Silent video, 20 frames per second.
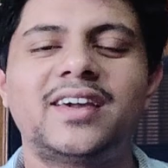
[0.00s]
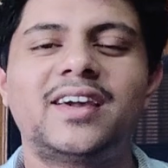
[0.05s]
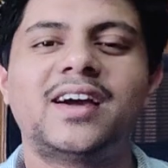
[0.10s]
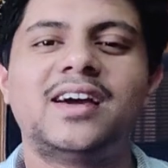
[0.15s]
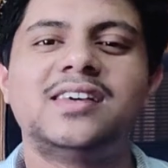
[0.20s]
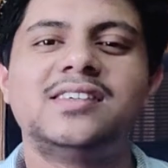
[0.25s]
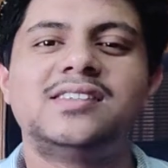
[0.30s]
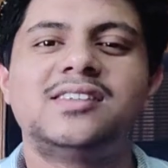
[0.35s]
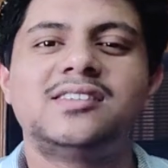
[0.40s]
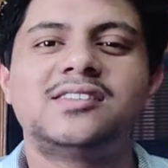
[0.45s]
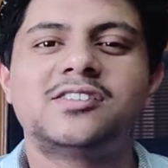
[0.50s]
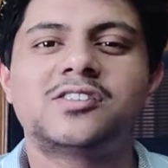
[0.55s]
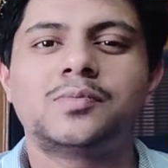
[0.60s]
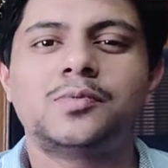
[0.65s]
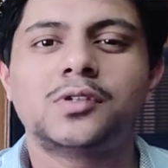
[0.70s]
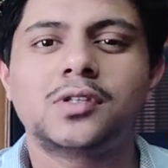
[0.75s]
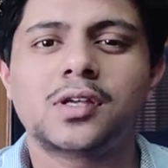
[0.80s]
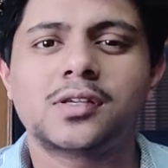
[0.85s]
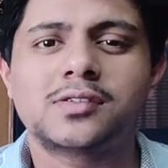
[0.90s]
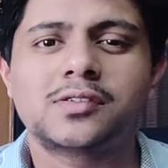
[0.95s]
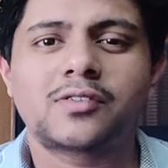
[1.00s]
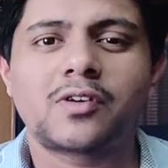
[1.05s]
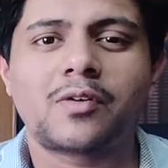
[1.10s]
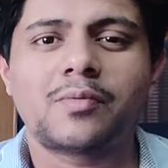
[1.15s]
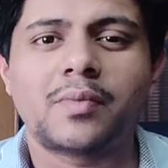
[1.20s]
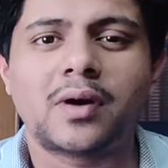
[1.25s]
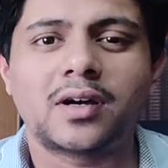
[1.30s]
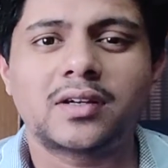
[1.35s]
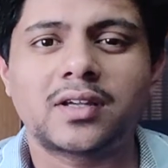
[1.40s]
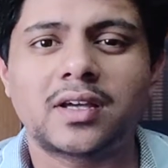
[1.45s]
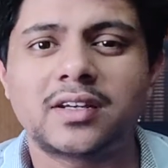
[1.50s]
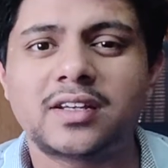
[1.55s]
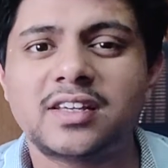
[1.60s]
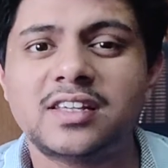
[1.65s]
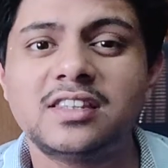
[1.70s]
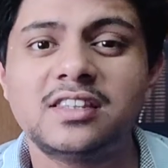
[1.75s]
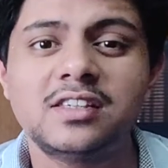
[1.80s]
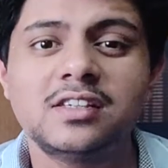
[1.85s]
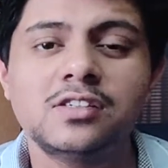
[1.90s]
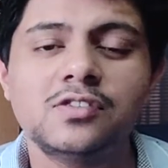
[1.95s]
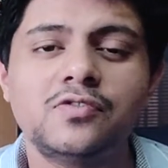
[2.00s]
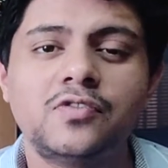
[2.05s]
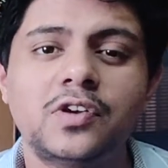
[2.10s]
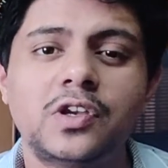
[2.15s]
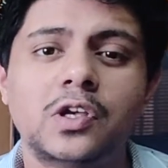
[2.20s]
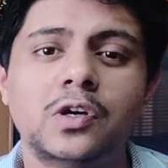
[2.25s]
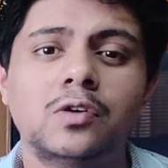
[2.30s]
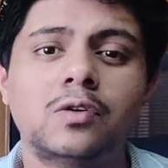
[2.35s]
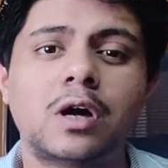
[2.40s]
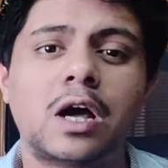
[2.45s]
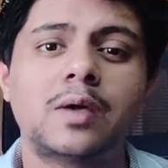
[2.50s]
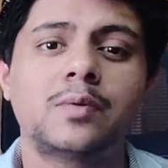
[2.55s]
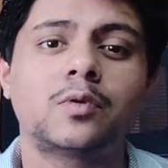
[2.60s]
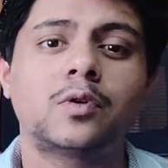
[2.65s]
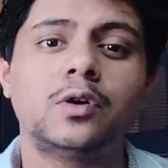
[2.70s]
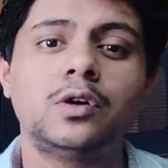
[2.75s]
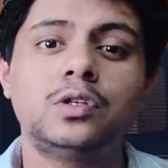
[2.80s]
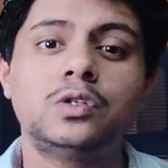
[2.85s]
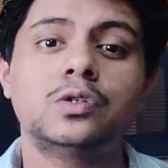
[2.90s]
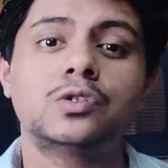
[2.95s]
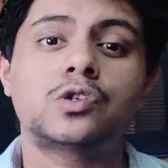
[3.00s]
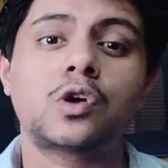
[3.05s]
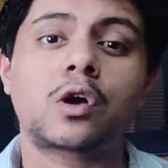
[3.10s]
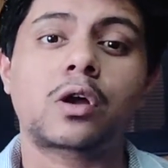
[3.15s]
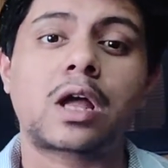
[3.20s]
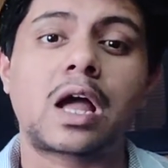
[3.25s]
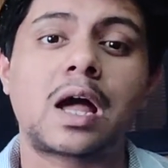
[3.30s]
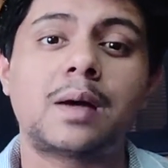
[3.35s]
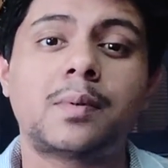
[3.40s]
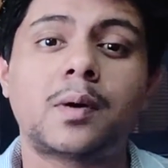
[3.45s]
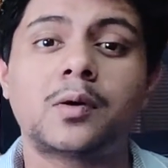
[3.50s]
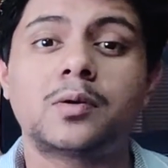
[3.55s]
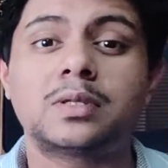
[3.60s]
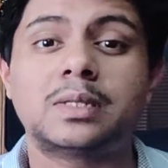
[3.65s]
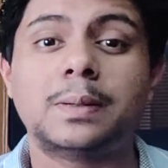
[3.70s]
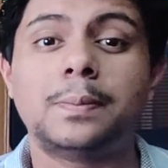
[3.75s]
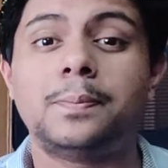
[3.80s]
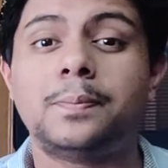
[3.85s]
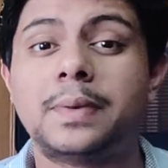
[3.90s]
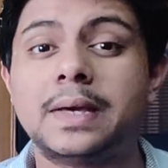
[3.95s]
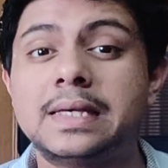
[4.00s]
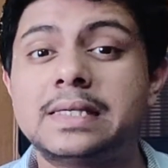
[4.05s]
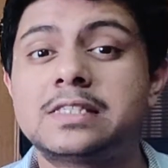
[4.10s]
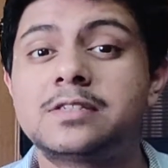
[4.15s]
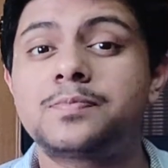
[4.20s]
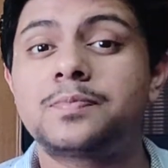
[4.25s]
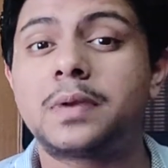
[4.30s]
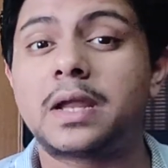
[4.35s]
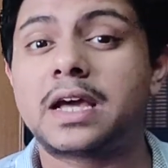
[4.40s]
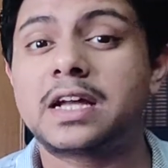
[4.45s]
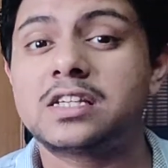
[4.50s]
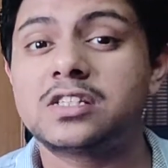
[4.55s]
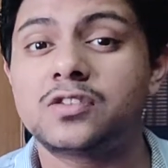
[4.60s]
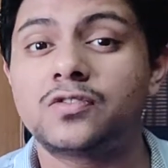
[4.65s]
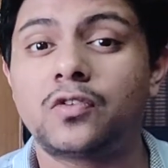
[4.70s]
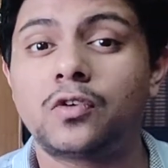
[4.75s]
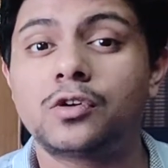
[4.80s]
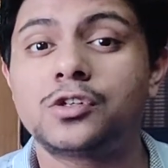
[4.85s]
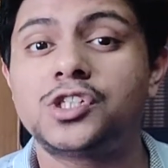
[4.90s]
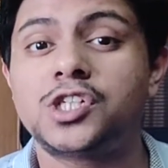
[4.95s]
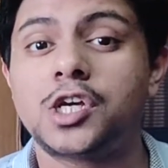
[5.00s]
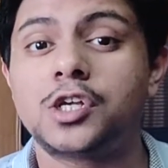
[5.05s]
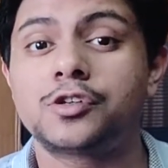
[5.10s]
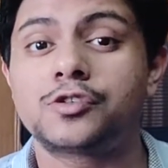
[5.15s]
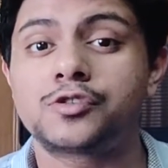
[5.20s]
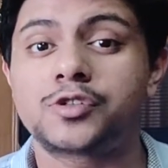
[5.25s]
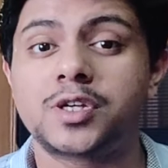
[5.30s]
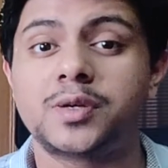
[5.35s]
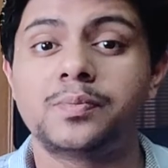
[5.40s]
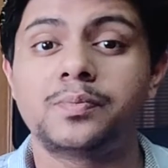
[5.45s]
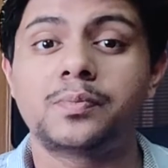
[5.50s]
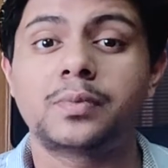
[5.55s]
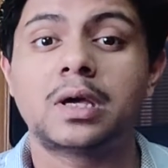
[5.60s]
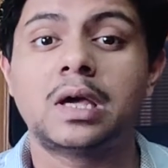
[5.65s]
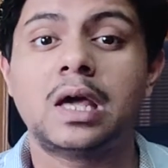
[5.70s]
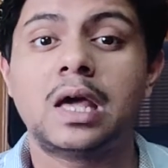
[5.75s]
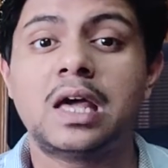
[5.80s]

Hey guys, this is Muntasir Rahman, and in this video I am going to talk about the best plants for cherry shrimp.